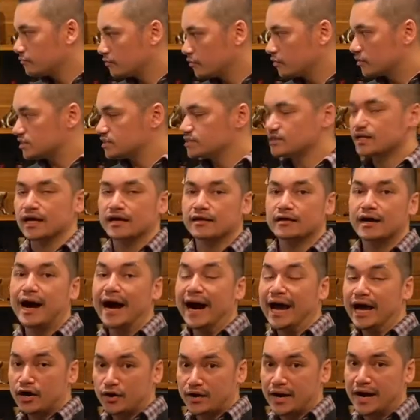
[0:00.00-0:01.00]
of course, like
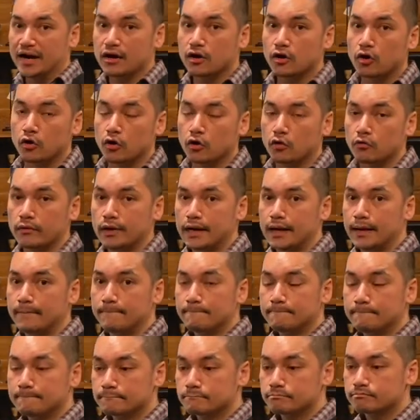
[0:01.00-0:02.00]
higher alcohol
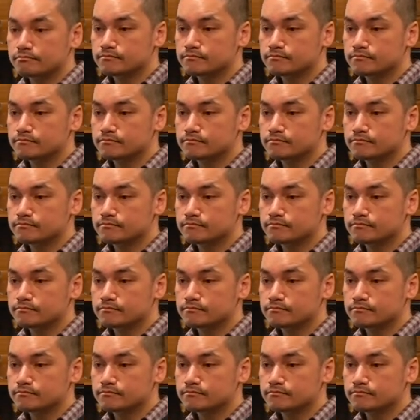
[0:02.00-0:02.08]
rum,